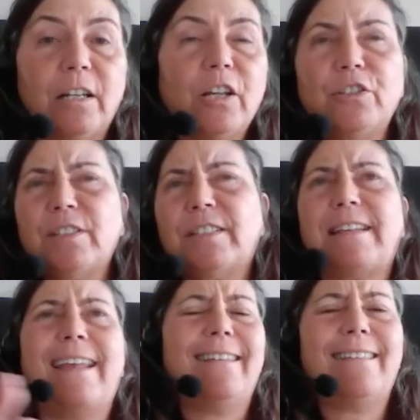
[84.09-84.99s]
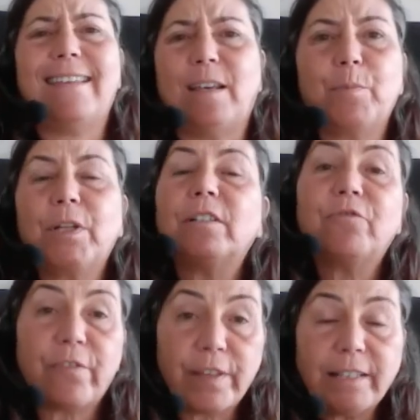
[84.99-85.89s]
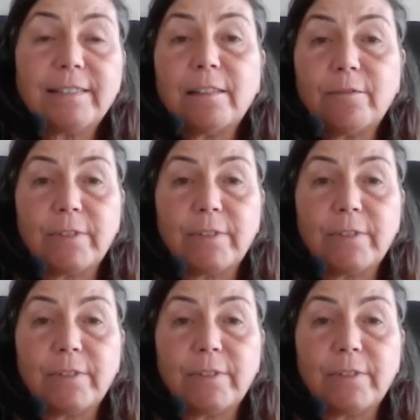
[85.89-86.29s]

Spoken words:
not just anything, but things that are